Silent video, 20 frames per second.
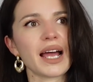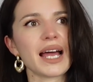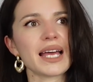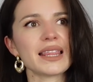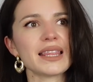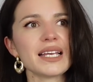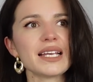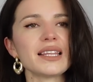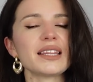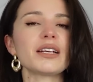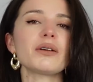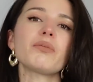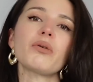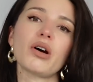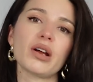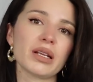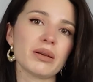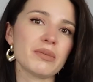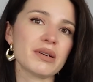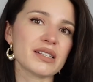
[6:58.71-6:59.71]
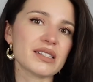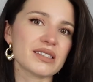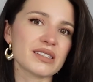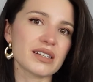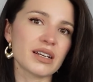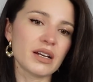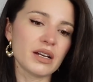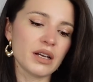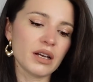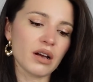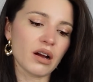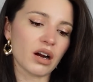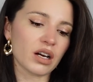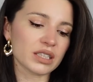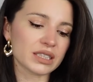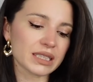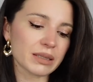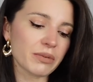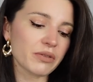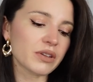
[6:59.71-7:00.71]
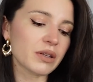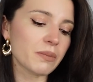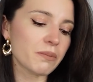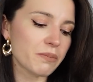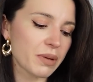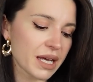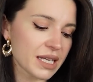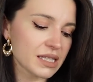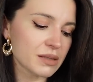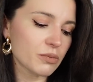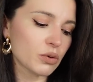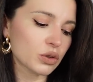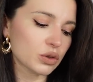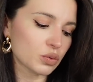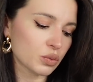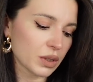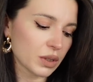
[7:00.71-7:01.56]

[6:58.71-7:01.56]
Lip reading: I think their body mists are some of the best, most